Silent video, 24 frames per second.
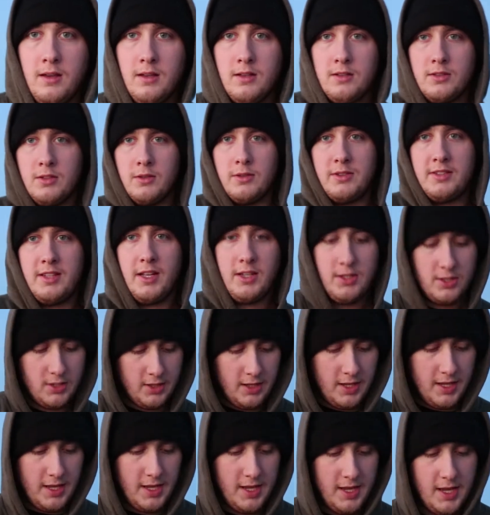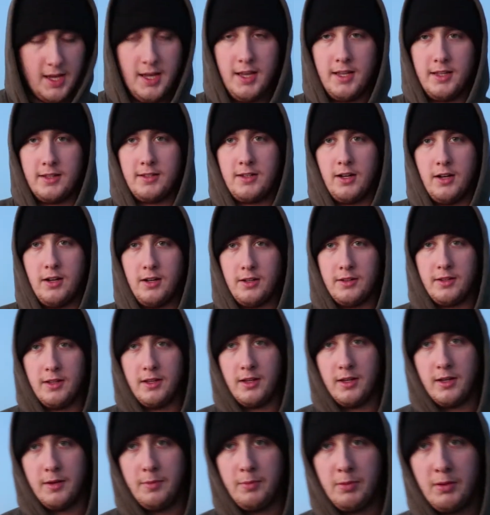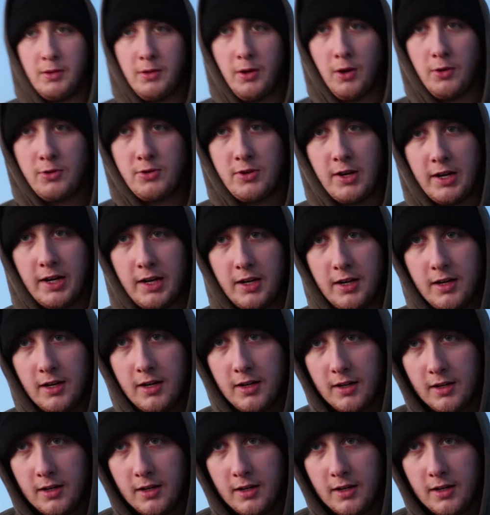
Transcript: So essentially, it's called the Pluto Trigger.